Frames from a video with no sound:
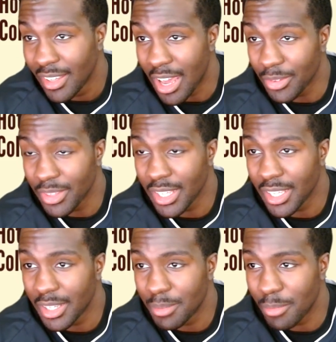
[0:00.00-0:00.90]
I don't
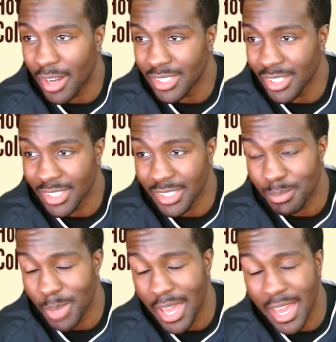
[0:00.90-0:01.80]
think Bryce Young is
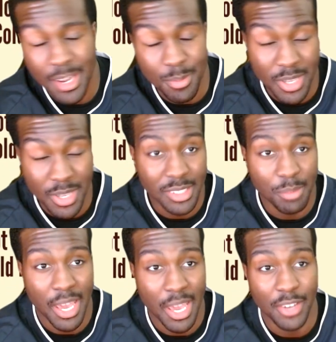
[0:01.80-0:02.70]
by any means a
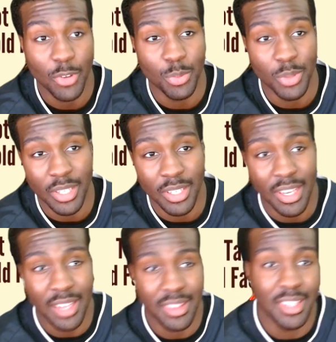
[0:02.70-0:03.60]
bad QB.
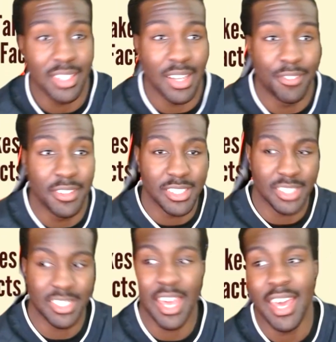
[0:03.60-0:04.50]
I think he definitely
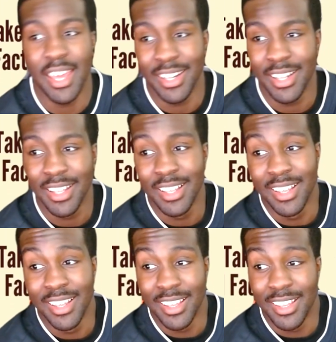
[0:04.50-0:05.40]
just had
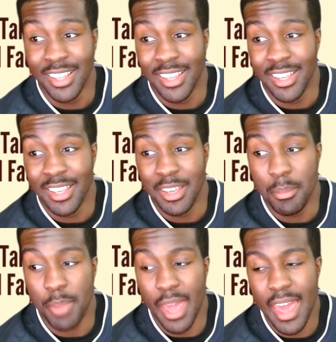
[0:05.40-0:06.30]

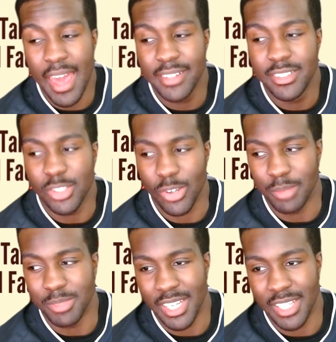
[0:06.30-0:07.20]
bad
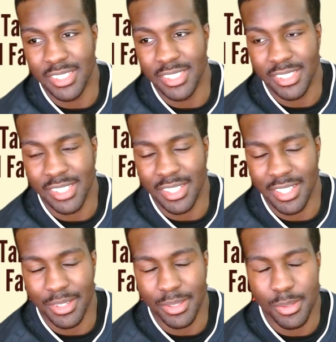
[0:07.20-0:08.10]
circumstances. I think